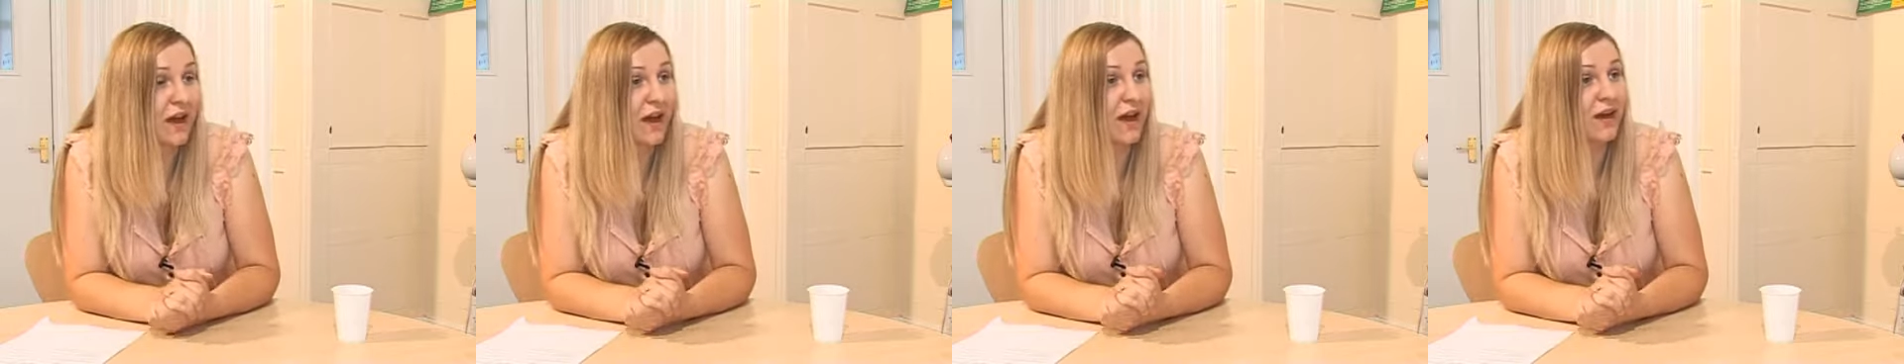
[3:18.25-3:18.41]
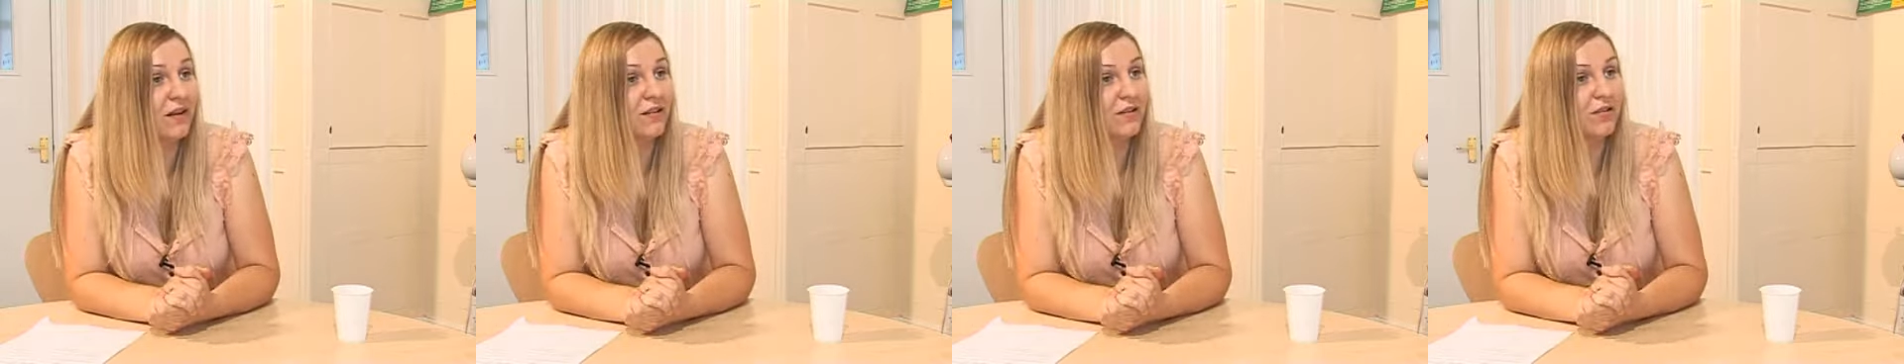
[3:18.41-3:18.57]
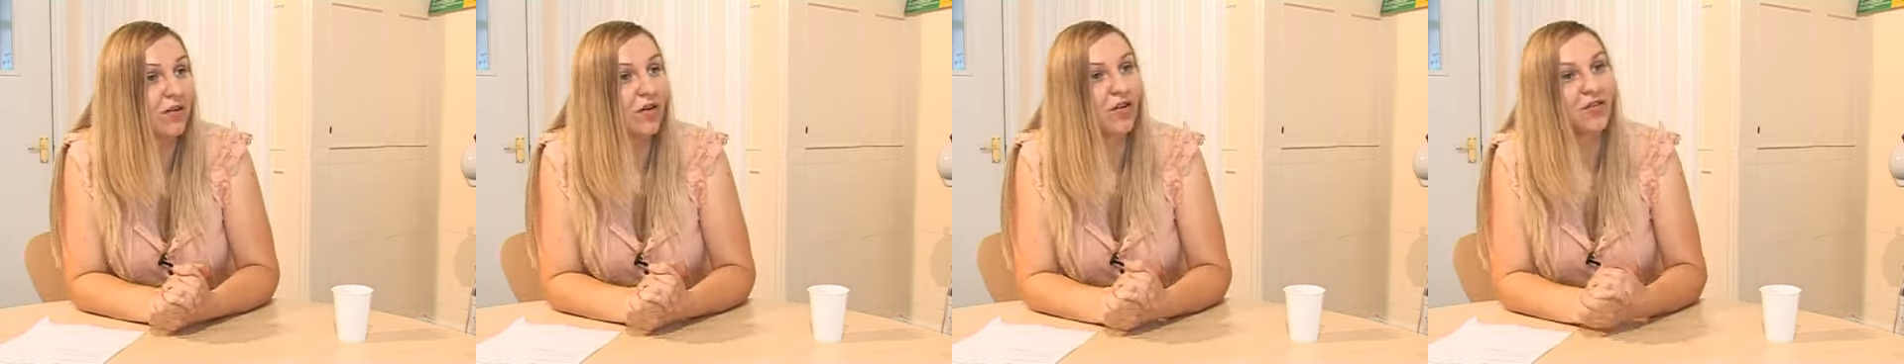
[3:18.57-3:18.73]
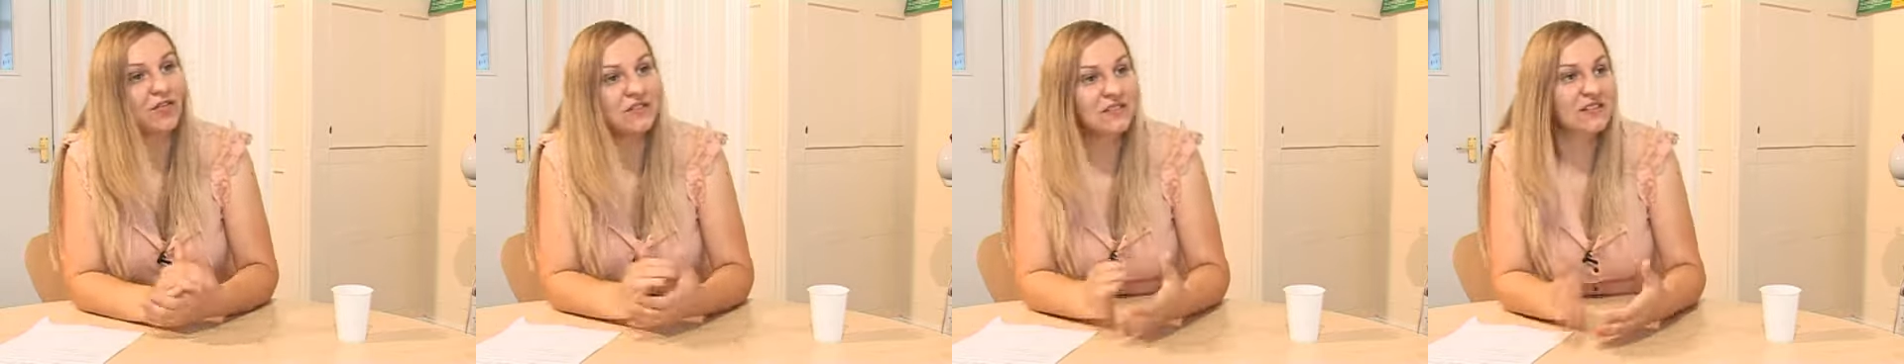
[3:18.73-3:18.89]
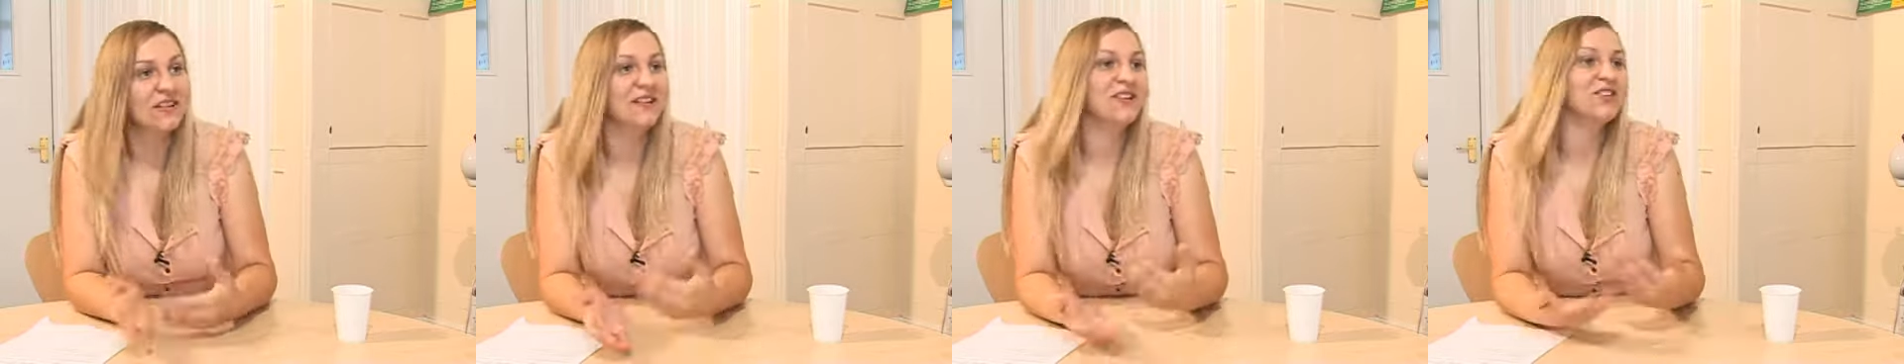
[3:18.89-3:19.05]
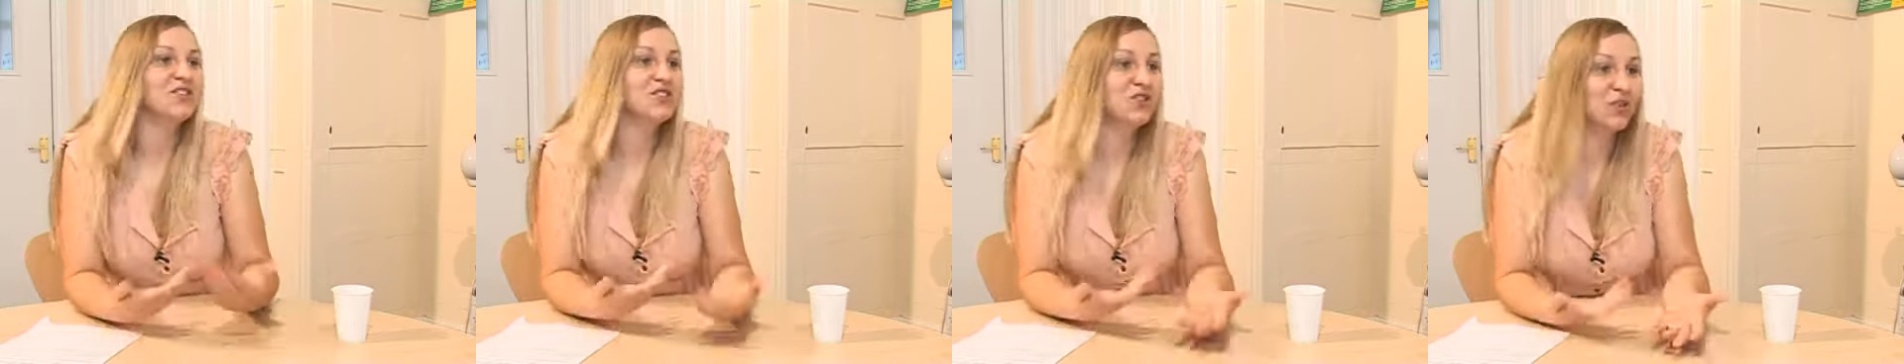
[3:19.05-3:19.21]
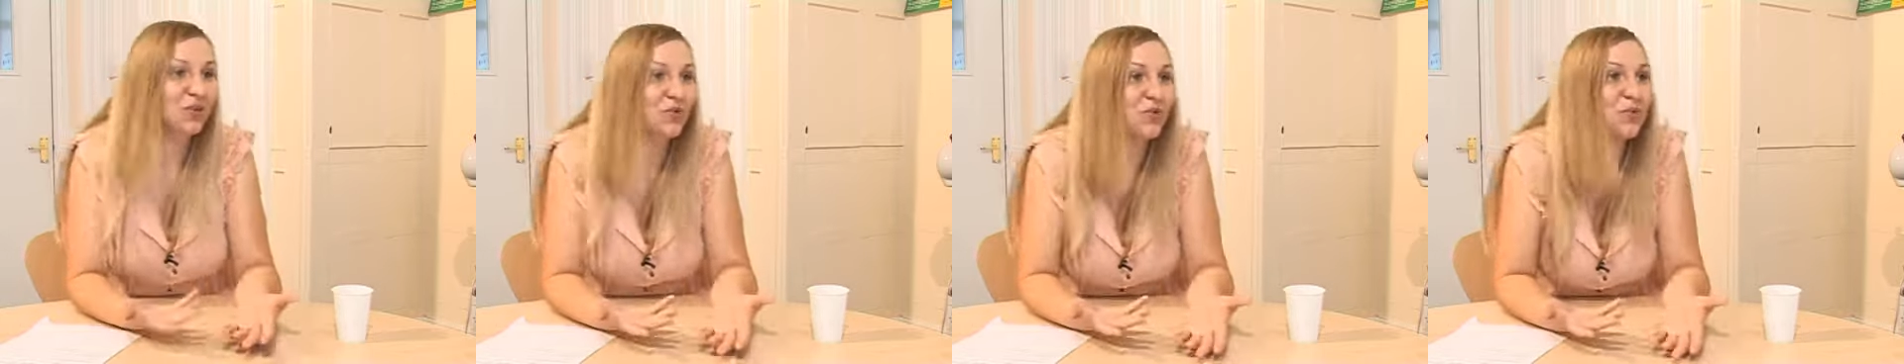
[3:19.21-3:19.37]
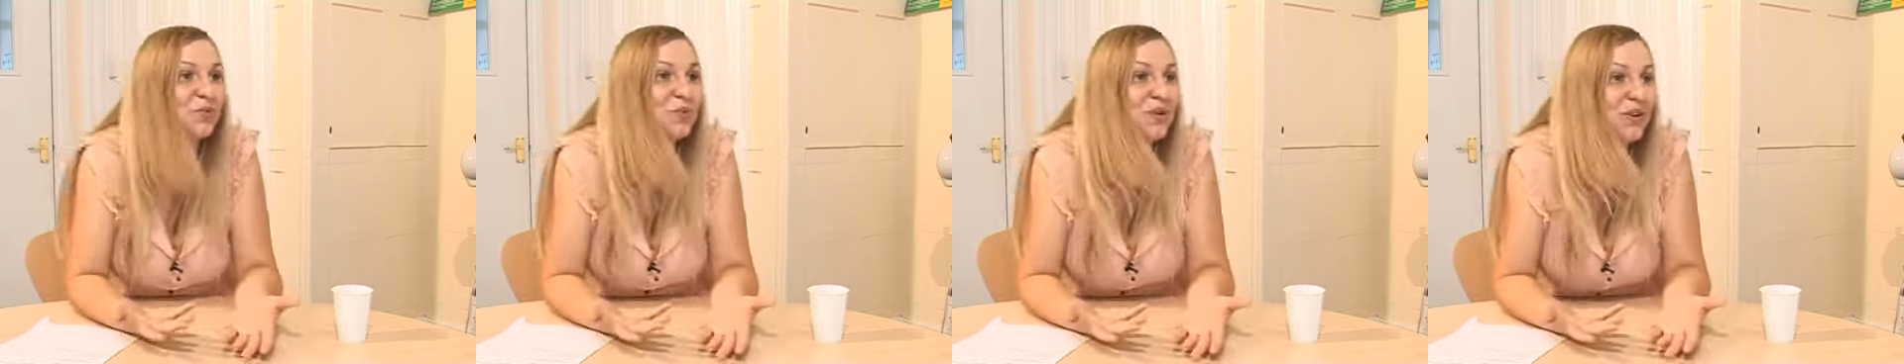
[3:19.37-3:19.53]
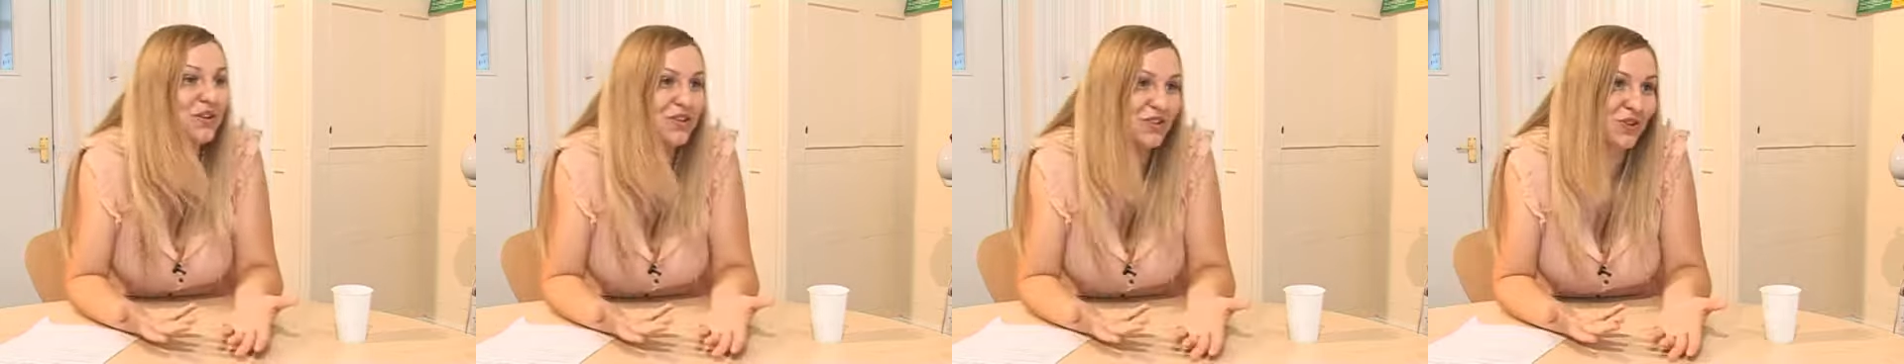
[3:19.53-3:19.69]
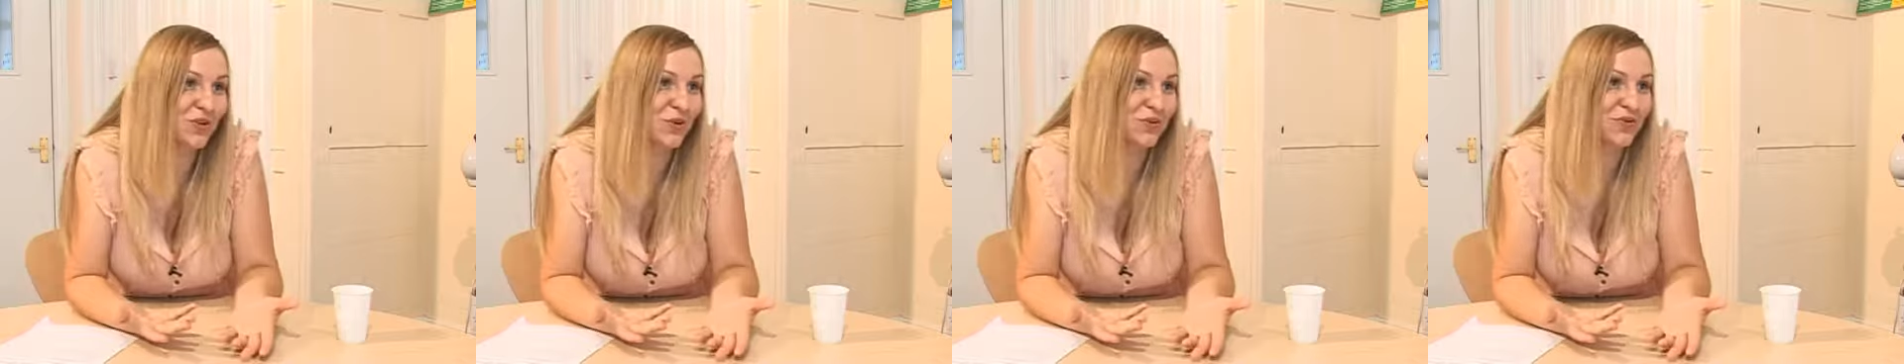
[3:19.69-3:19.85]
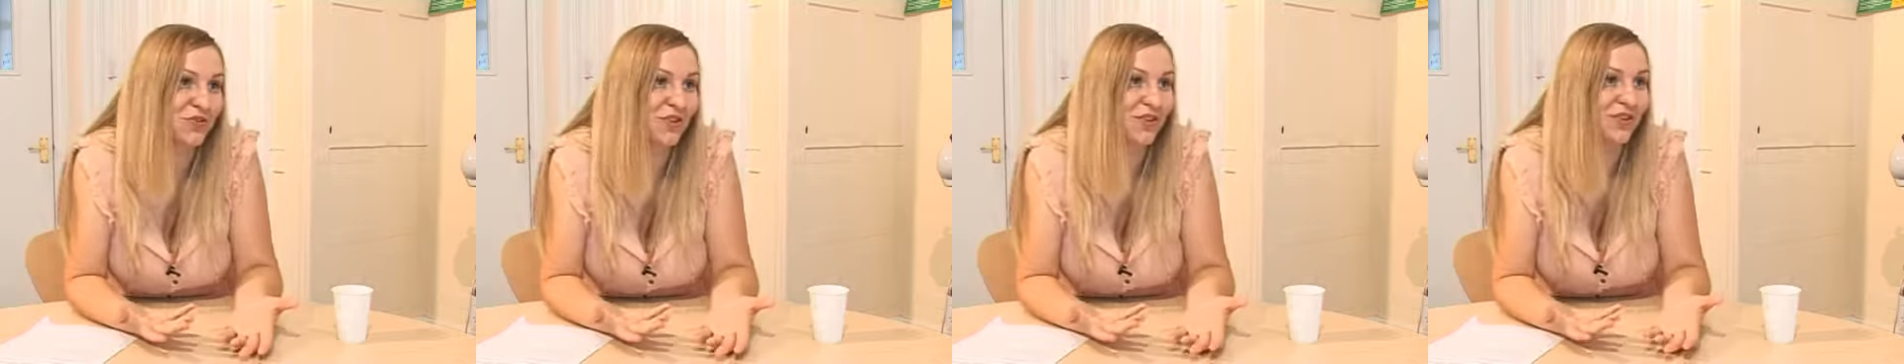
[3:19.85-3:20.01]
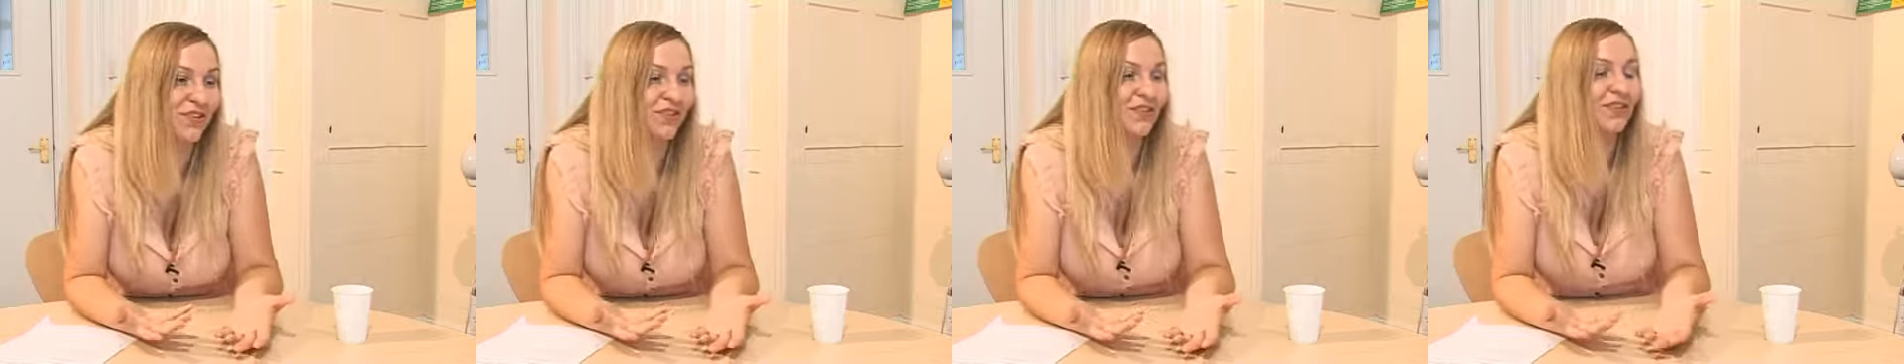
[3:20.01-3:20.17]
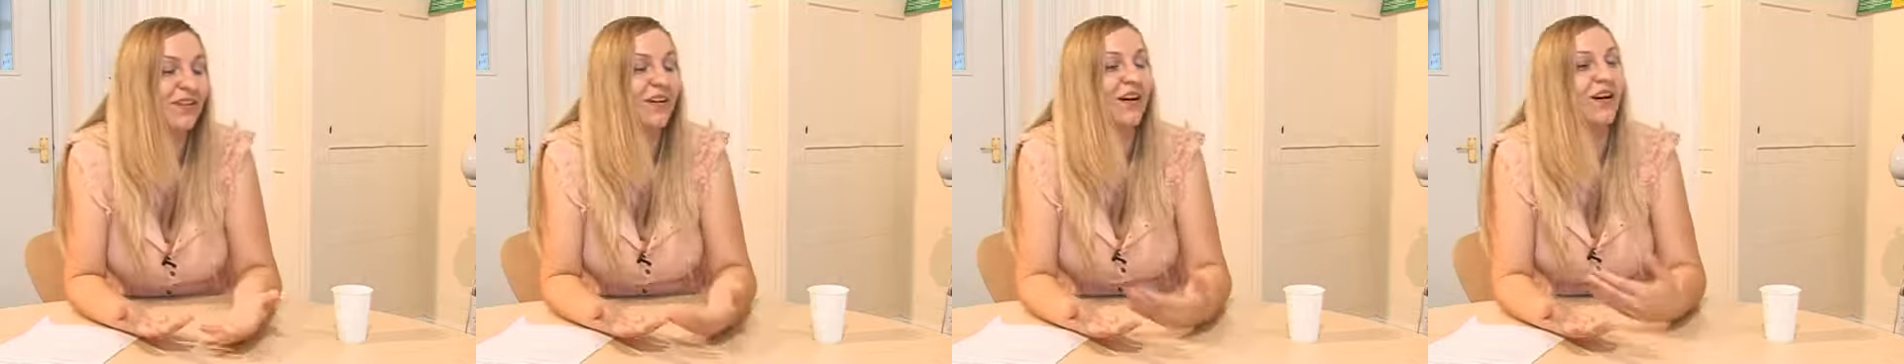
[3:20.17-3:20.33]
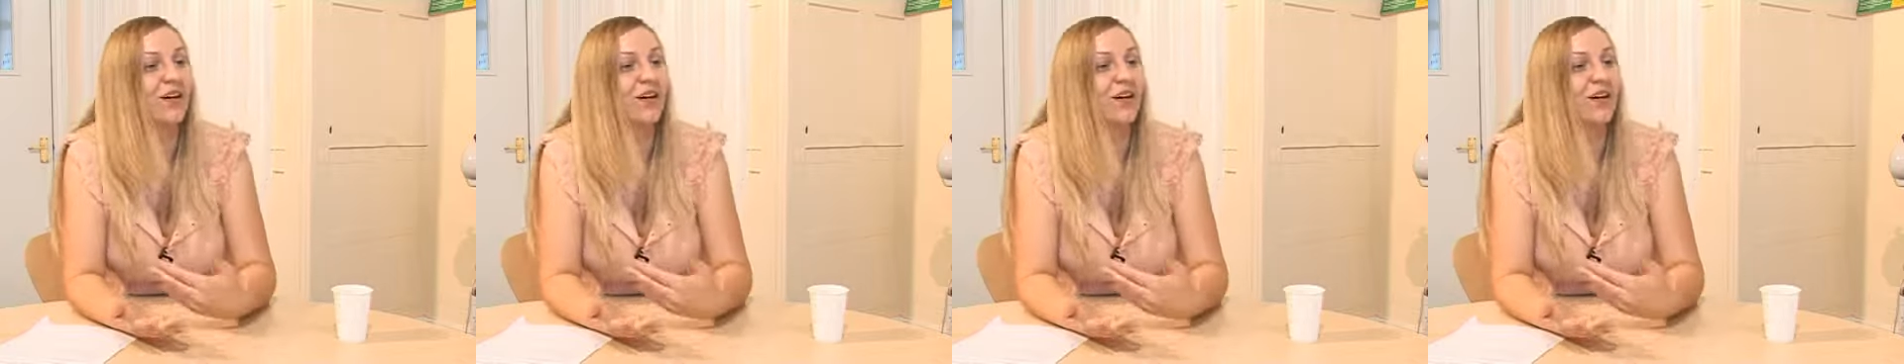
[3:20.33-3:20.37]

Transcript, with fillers: and obviously, children being children,